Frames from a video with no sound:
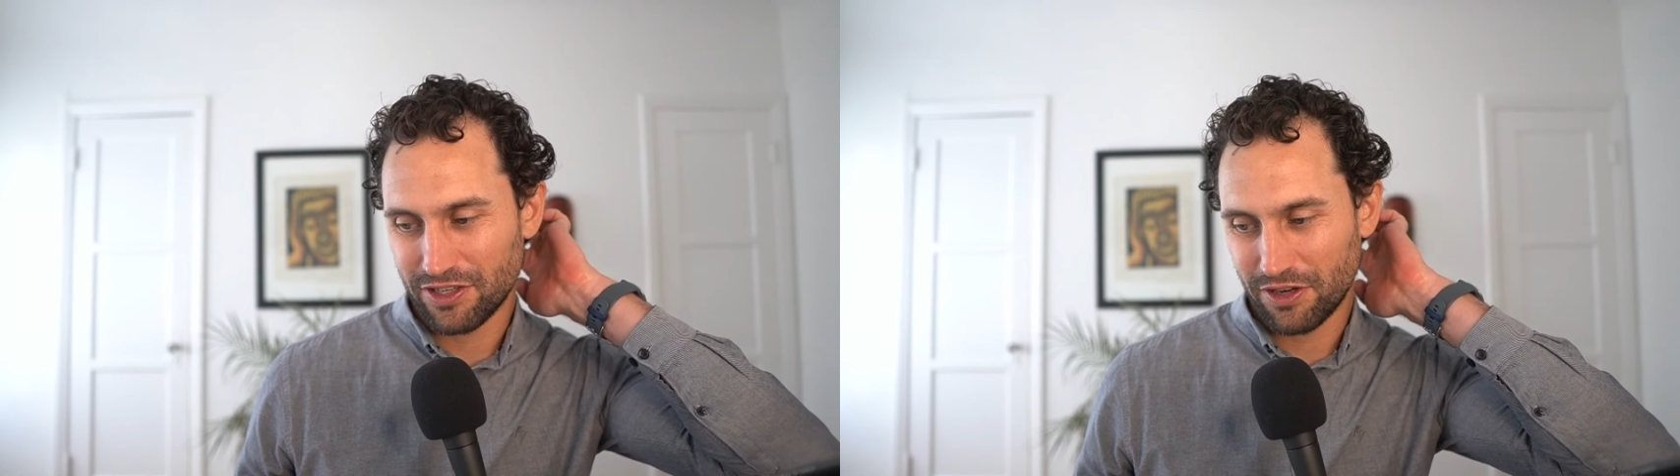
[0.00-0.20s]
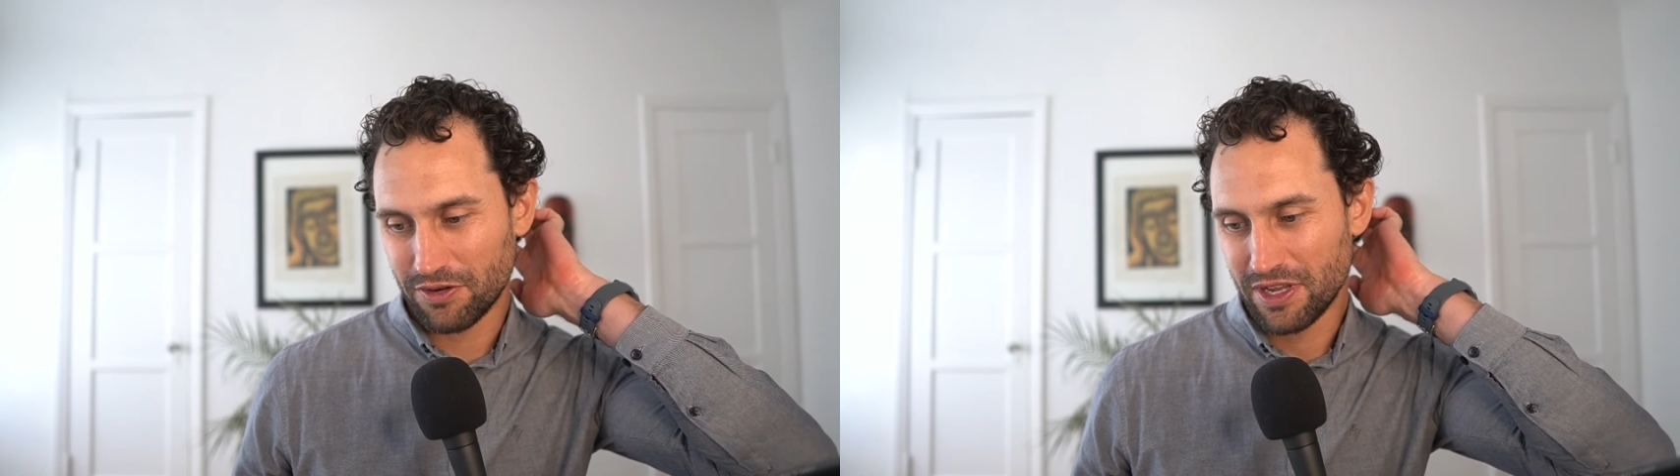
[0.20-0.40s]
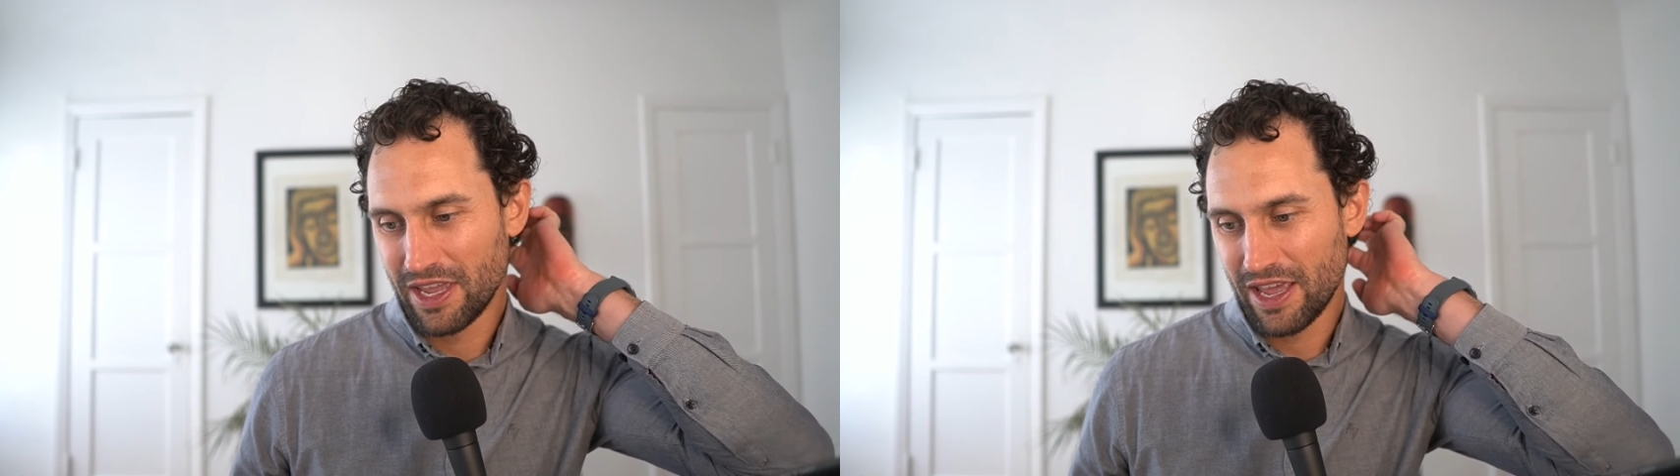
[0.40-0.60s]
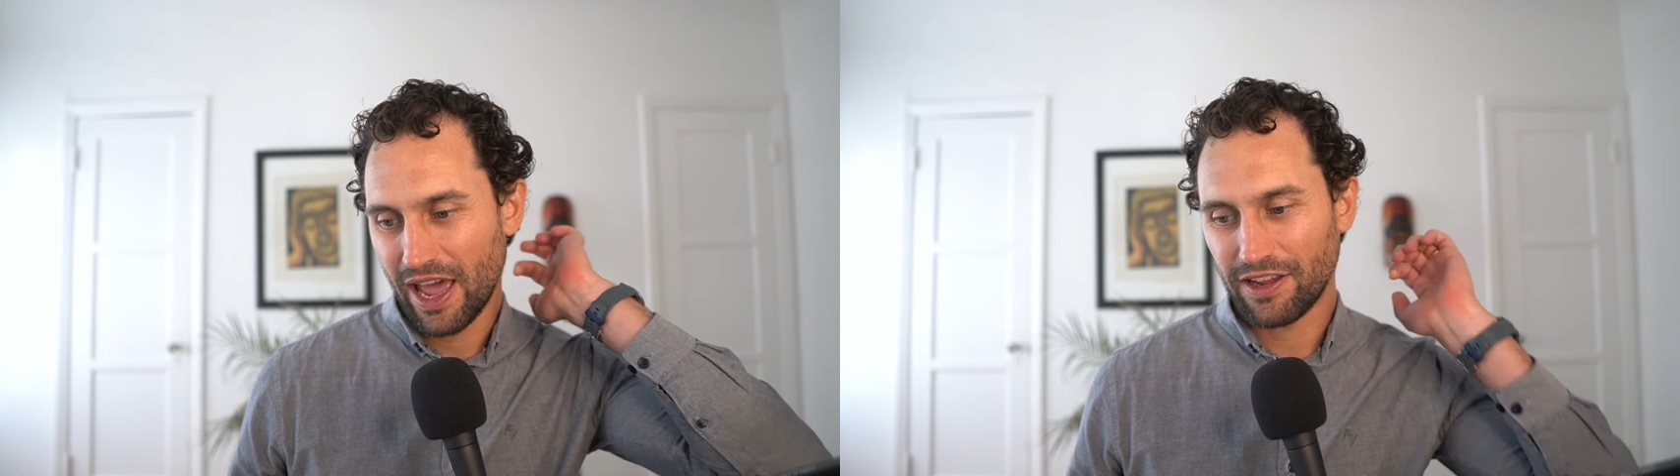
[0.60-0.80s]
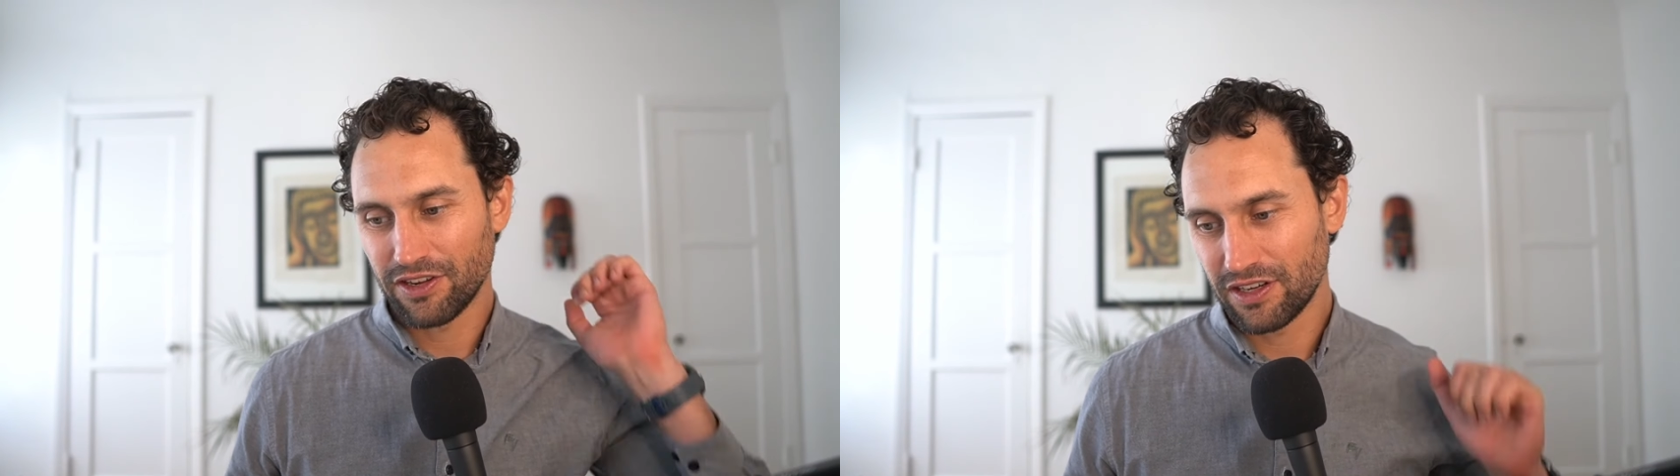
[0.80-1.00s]
So
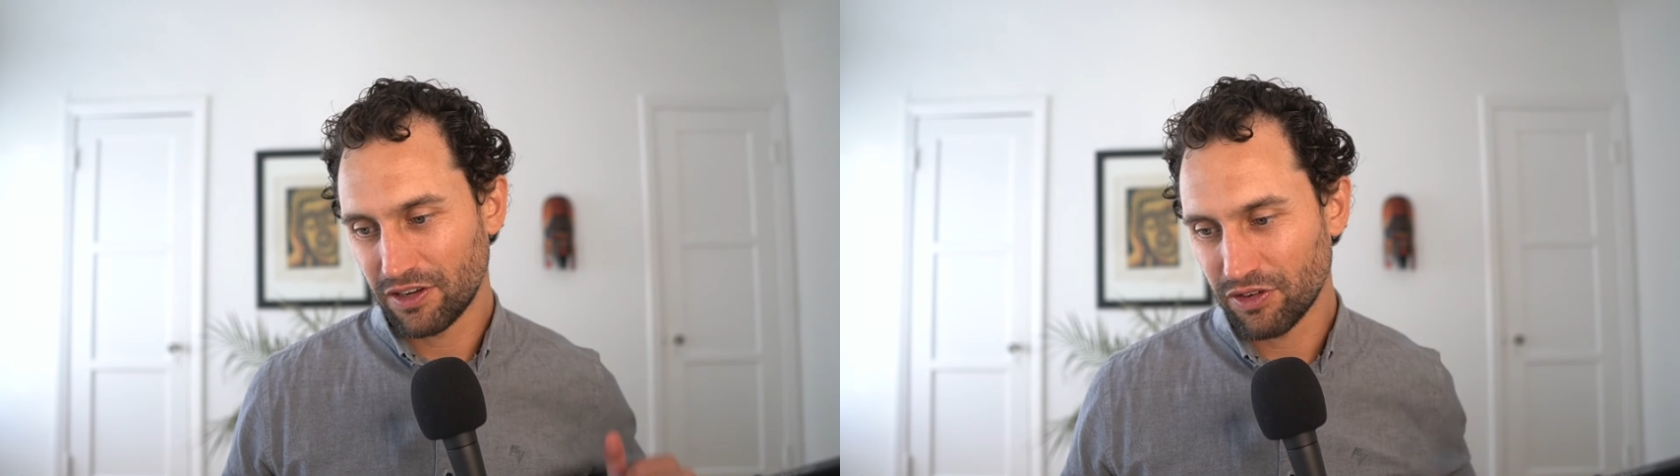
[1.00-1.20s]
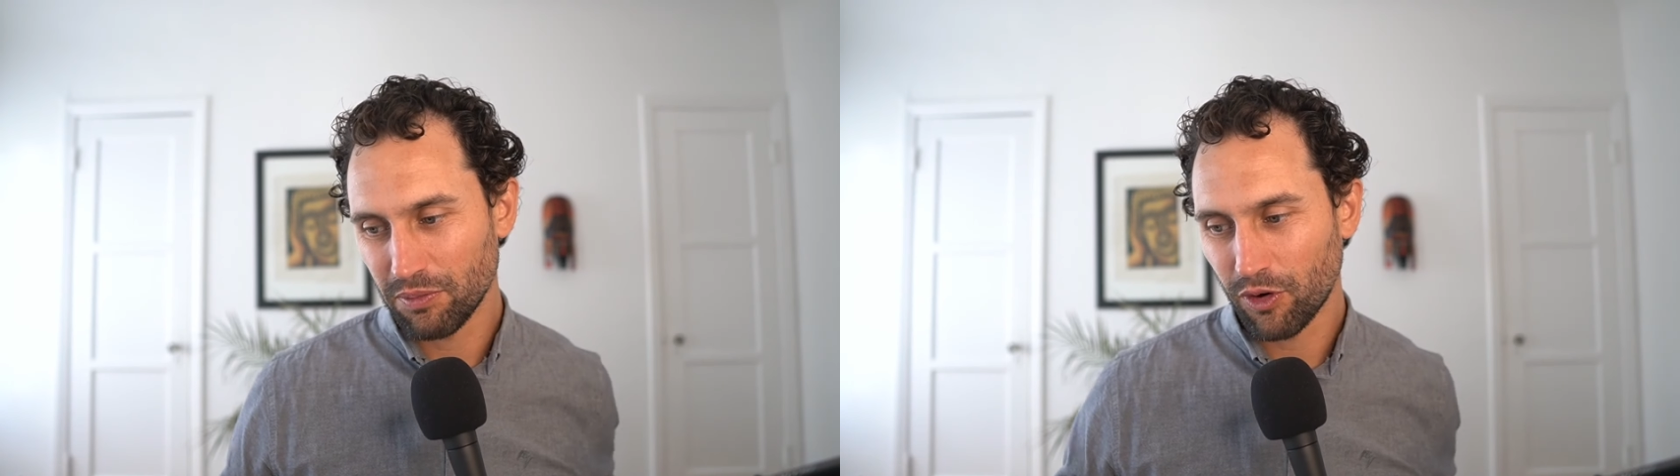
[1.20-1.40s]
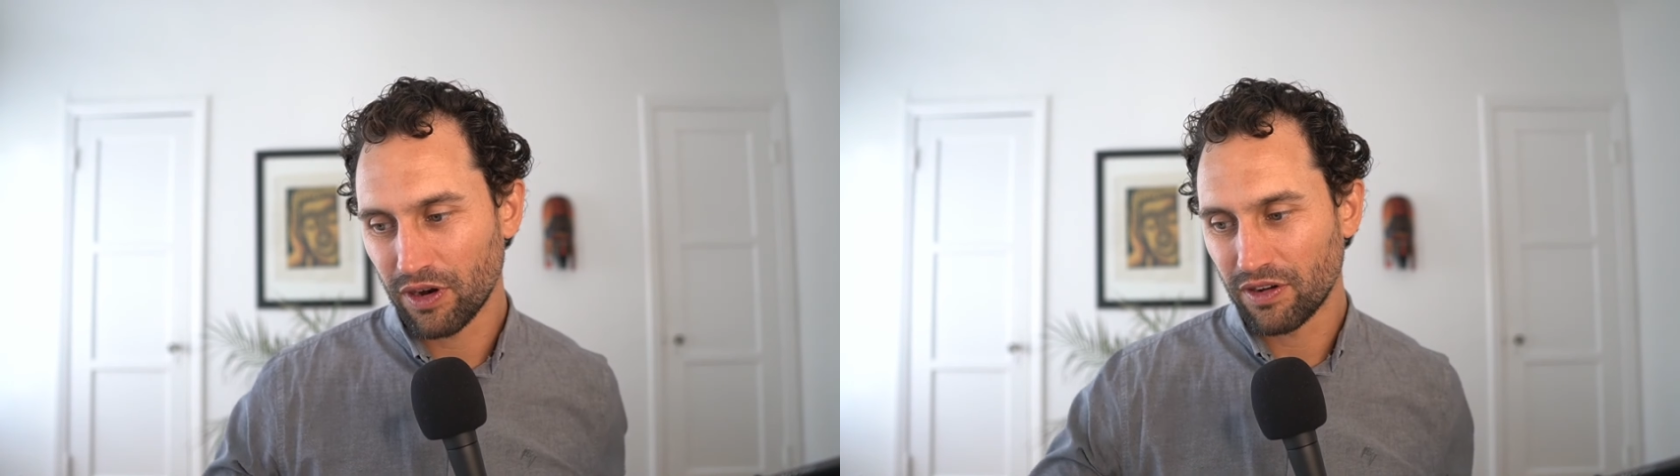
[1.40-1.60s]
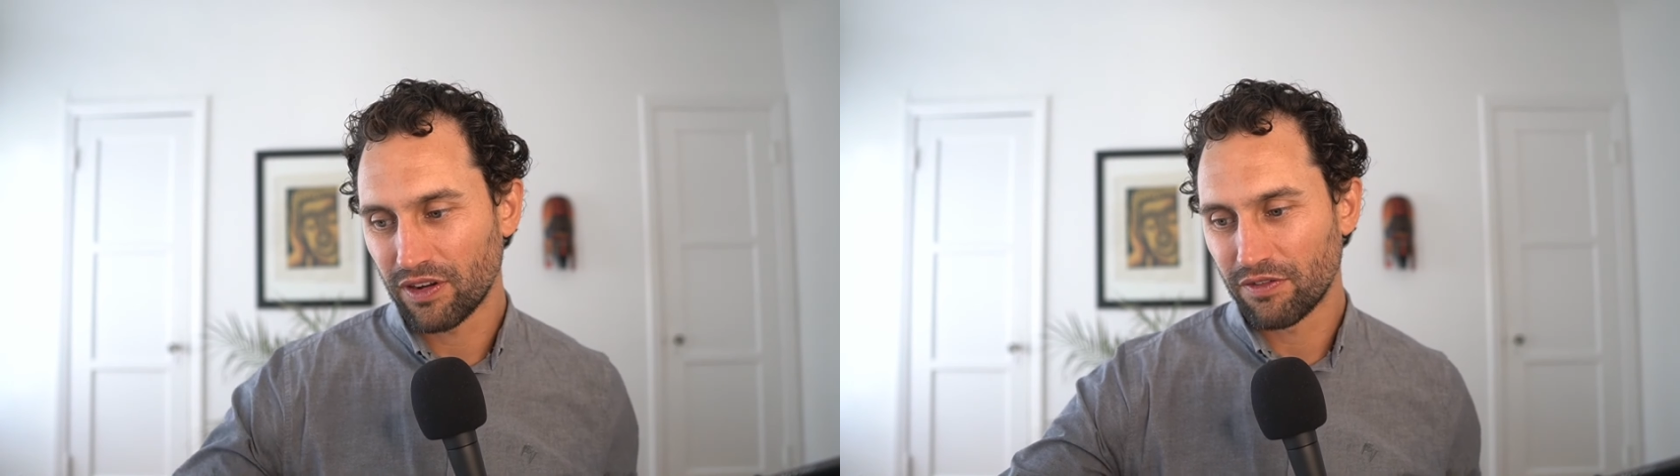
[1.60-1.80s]
I couldn't agree more